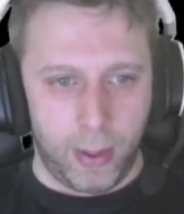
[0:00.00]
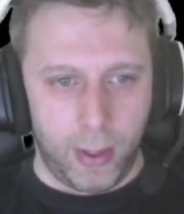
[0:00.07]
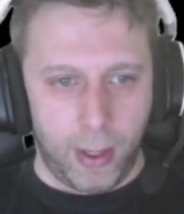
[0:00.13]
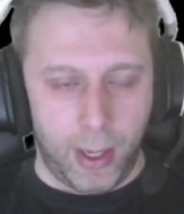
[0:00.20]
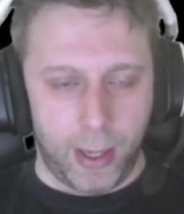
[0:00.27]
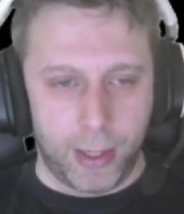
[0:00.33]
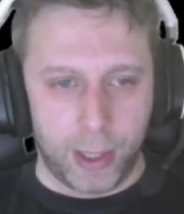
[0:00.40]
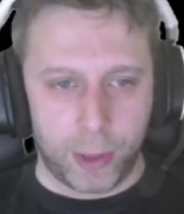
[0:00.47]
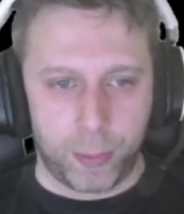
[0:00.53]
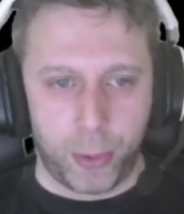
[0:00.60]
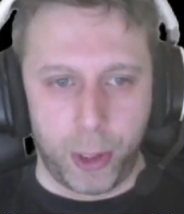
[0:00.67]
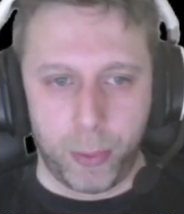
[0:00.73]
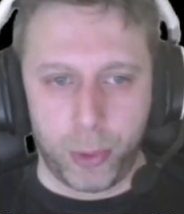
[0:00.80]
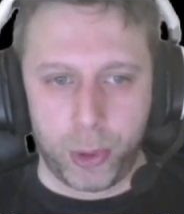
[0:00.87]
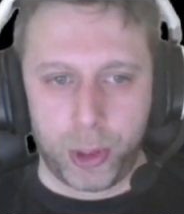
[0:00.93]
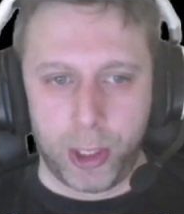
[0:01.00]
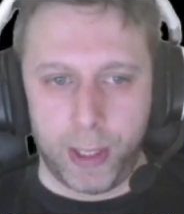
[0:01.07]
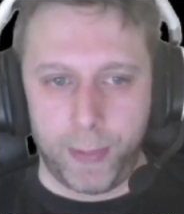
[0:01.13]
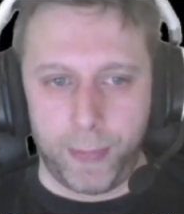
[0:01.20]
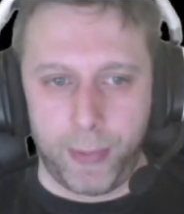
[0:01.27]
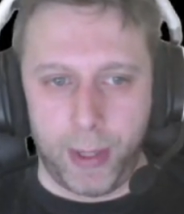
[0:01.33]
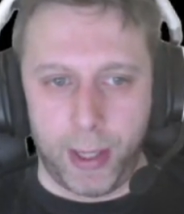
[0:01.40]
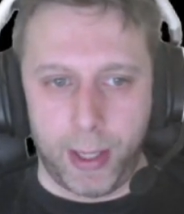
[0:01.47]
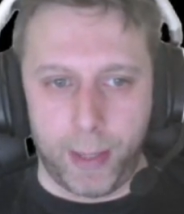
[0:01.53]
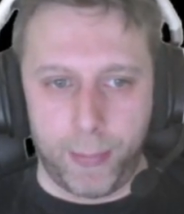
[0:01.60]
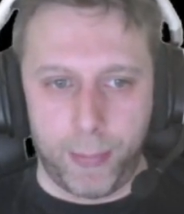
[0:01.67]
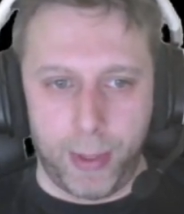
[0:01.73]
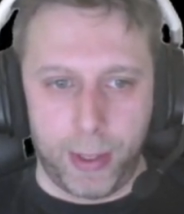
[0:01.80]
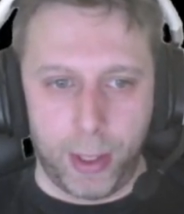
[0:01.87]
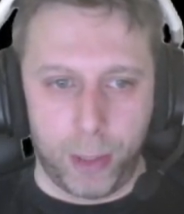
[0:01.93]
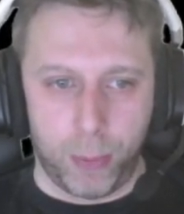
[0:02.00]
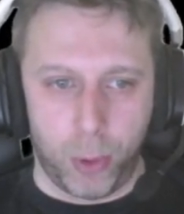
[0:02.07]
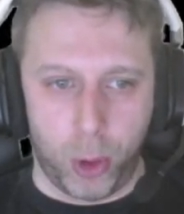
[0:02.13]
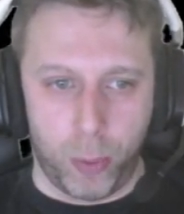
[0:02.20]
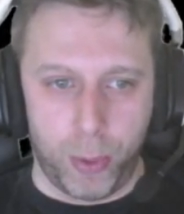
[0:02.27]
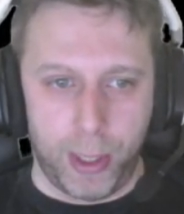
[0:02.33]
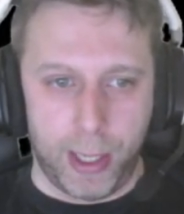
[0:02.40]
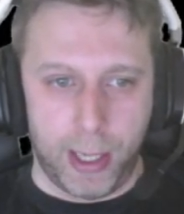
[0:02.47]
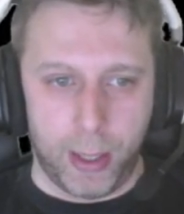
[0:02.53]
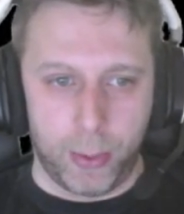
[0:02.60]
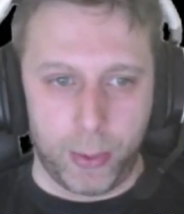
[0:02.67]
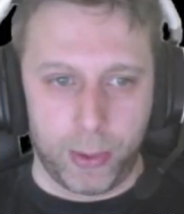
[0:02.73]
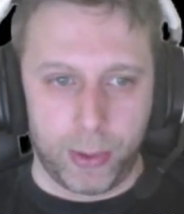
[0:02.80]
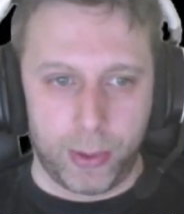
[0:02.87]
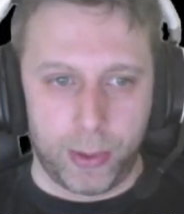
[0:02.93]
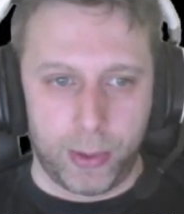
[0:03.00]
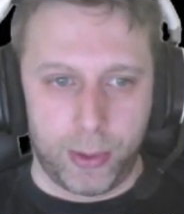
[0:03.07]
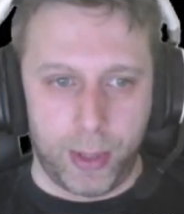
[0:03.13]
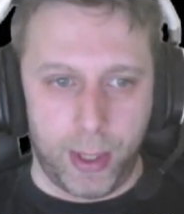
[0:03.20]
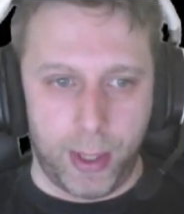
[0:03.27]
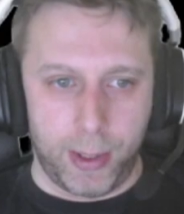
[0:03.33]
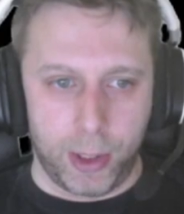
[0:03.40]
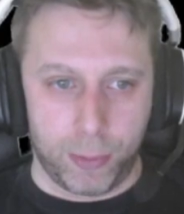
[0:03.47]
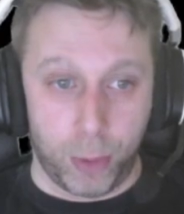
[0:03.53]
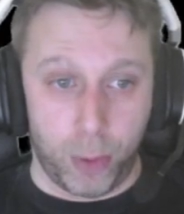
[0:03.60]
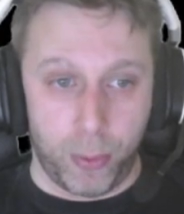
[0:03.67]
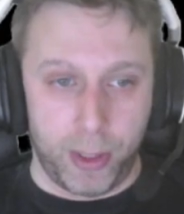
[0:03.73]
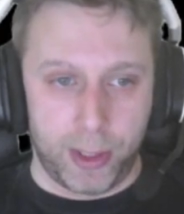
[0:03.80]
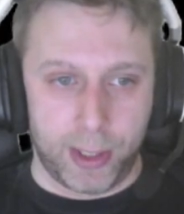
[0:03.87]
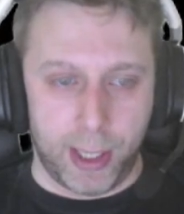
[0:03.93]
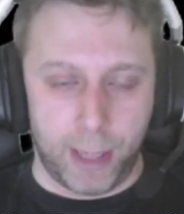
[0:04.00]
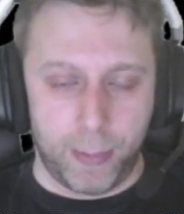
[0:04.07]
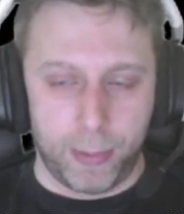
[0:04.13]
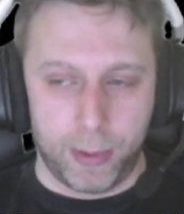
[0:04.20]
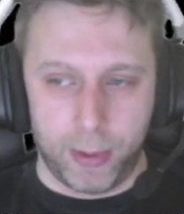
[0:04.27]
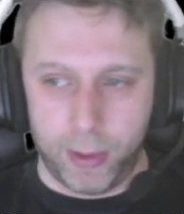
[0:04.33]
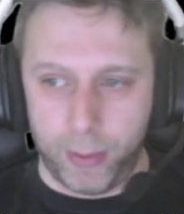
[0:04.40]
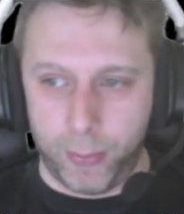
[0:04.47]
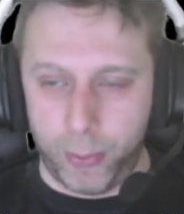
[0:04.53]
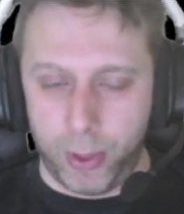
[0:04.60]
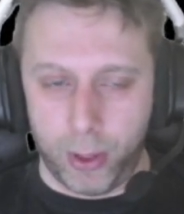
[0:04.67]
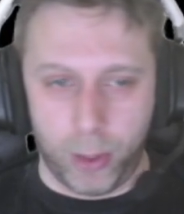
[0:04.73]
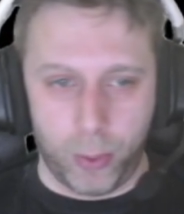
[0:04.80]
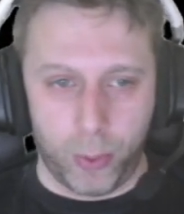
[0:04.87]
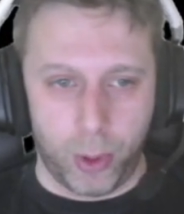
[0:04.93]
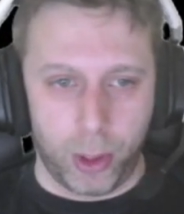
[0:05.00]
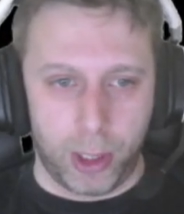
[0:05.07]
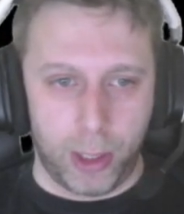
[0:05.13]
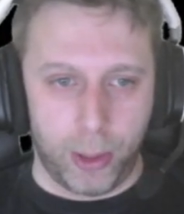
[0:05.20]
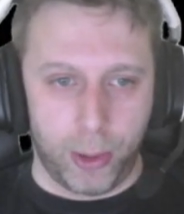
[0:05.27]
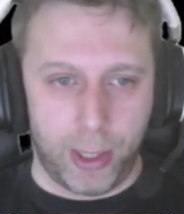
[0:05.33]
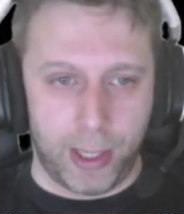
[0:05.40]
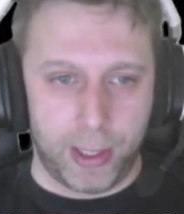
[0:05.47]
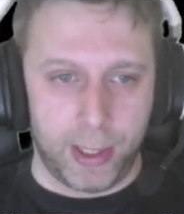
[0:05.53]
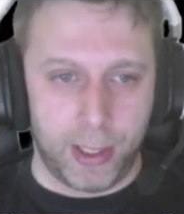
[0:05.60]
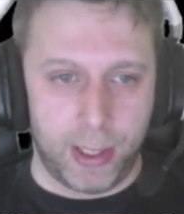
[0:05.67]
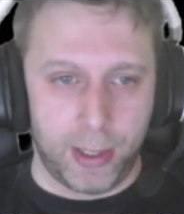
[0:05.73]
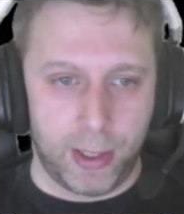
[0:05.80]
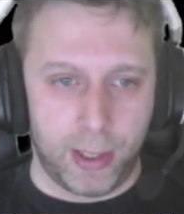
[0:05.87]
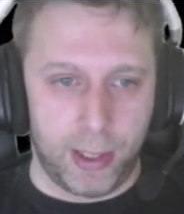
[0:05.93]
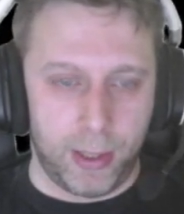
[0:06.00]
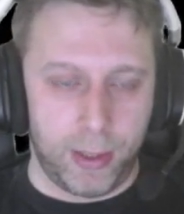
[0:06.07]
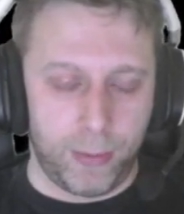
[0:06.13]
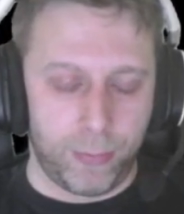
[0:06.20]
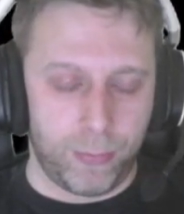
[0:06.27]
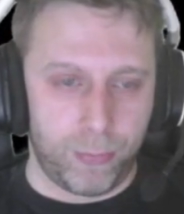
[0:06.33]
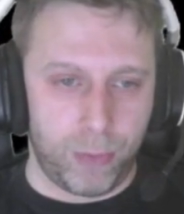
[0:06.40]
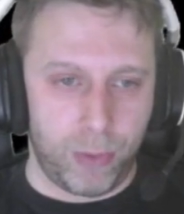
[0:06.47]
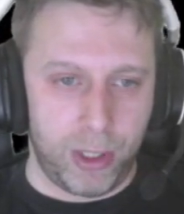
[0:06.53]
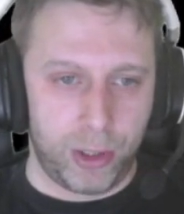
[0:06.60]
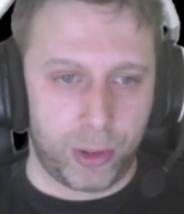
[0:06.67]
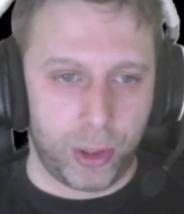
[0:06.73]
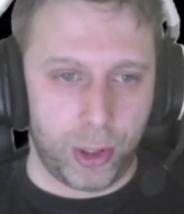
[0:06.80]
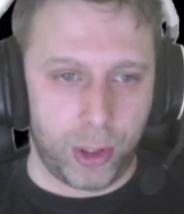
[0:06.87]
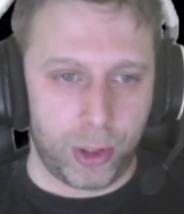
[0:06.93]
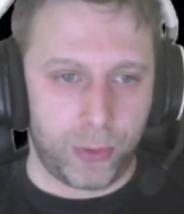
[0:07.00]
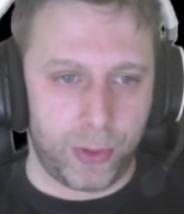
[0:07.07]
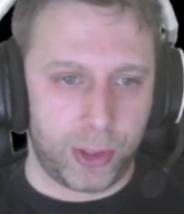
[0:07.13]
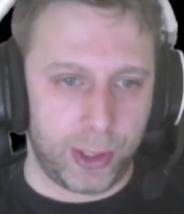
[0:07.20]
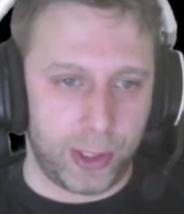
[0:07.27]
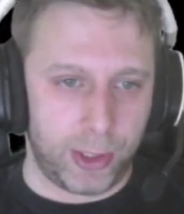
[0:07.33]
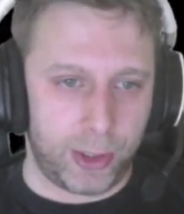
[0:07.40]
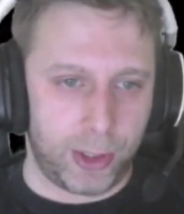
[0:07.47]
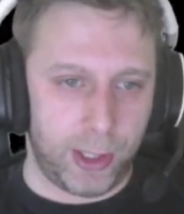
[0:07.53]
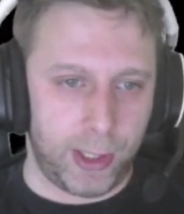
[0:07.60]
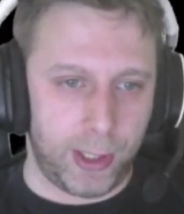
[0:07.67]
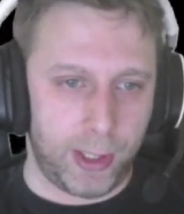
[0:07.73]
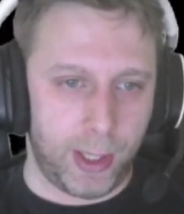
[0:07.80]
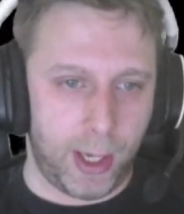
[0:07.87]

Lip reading: And that's pretty much it. And at the moment now, this moment in time, we are working on adding in the research facility,